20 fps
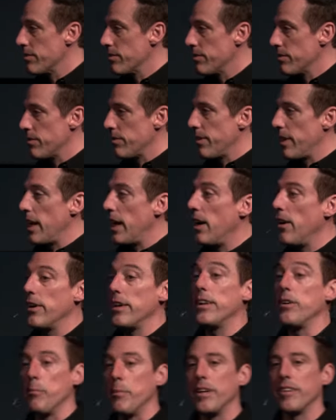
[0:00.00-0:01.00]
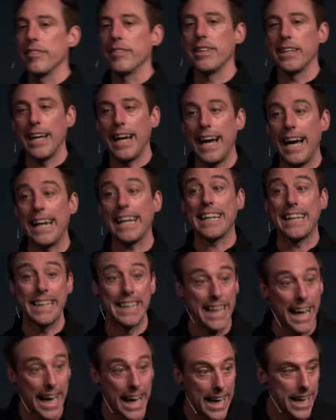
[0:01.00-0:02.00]
So now, he basically, I can
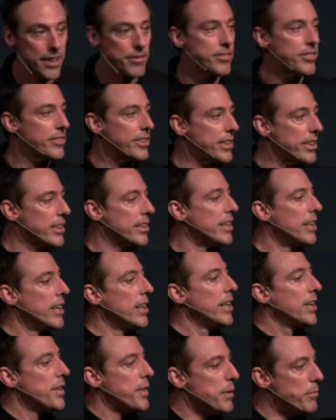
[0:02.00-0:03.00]
die. I've seen the